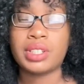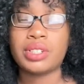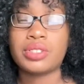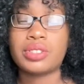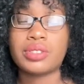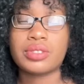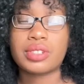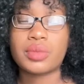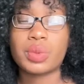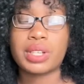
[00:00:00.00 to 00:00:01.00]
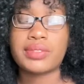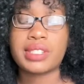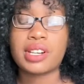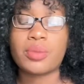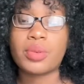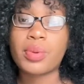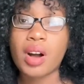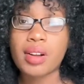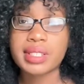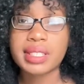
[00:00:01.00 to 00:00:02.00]
children with cerebral
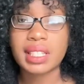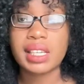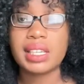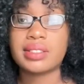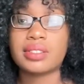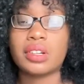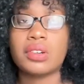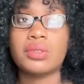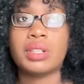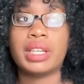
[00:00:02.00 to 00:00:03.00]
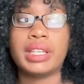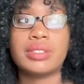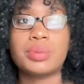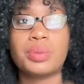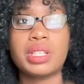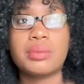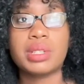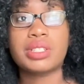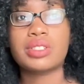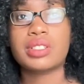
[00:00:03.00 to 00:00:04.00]
palsy. So it's pretty
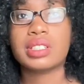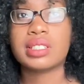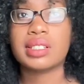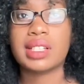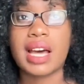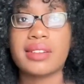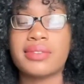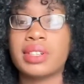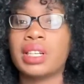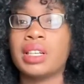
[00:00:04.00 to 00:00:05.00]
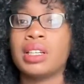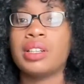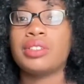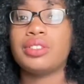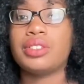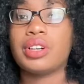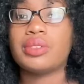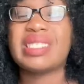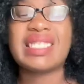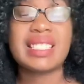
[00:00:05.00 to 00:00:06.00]
much just a lot of,
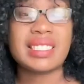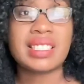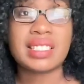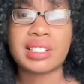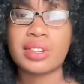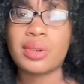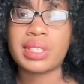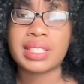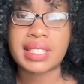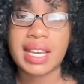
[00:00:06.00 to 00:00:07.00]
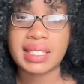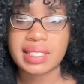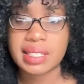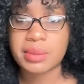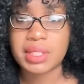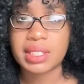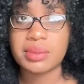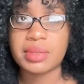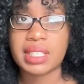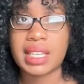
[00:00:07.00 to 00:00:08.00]
diseases, and knowing the signs and
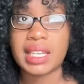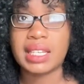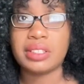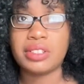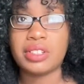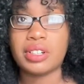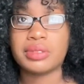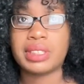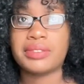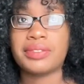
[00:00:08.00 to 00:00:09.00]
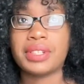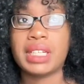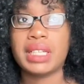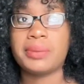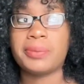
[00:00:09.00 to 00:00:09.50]
symptoms, and, different